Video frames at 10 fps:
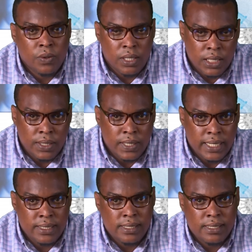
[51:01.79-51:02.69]
in the
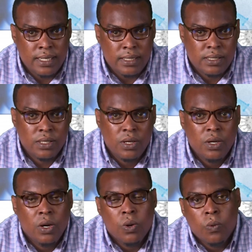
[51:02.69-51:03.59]
United States,
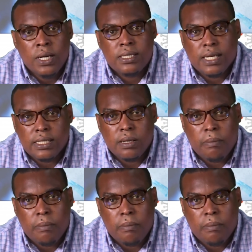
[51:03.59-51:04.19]
who works as a